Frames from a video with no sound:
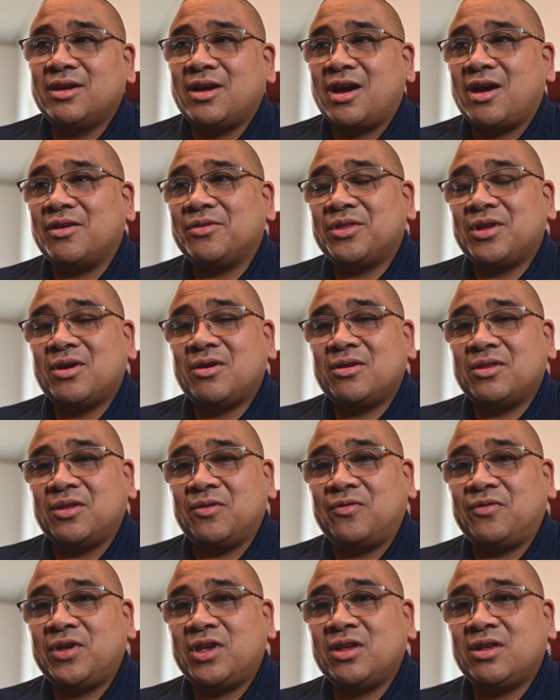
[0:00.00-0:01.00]
out there in the
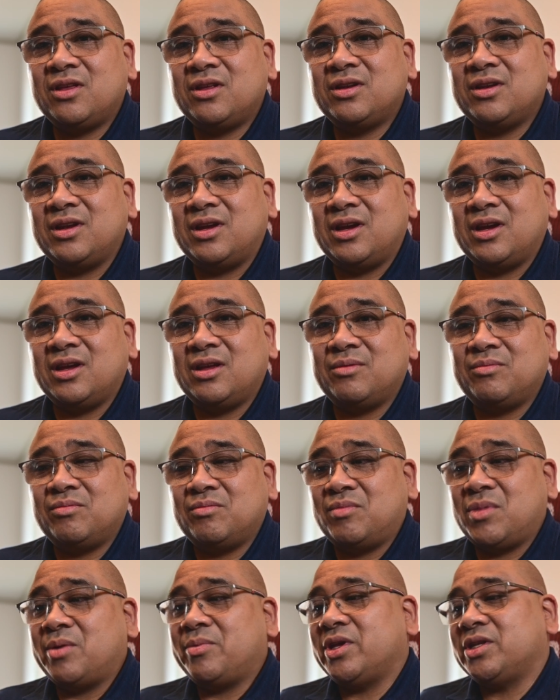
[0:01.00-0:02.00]
field and
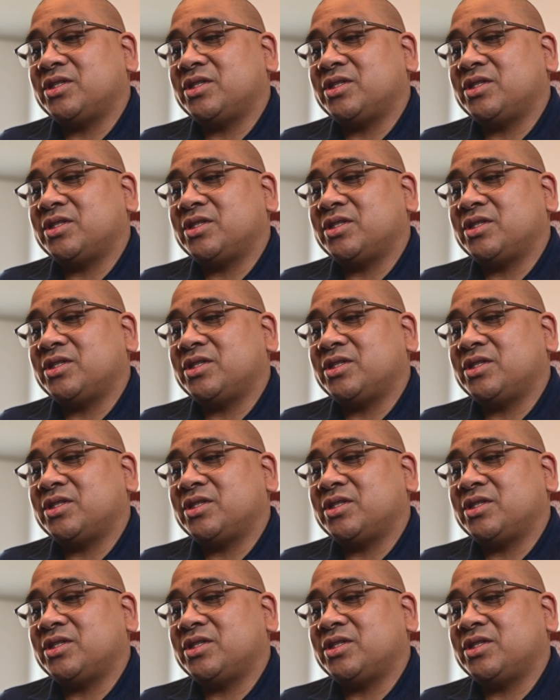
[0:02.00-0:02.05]
maybe